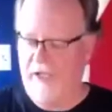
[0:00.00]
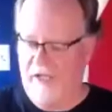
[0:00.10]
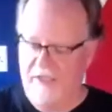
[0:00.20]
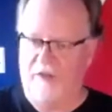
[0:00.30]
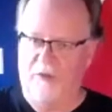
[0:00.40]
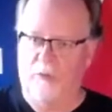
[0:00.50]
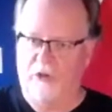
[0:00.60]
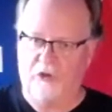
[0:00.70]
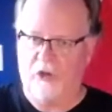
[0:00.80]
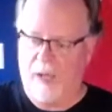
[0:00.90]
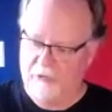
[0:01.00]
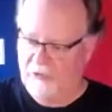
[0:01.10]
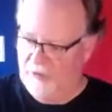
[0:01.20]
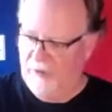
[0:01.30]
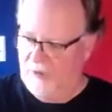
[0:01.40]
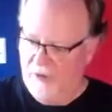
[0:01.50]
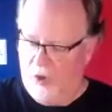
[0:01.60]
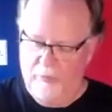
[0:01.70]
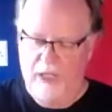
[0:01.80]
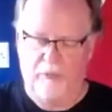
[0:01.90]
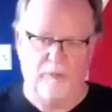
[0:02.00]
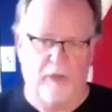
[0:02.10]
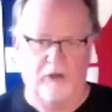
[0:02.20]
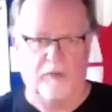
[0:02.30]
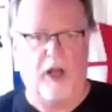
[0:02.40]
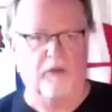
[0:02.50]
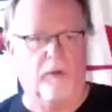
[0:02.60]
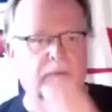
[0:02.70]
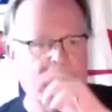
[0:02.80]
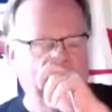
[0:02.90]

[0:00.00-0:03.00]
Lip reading: and getting the wrist chops opened up as much as possible.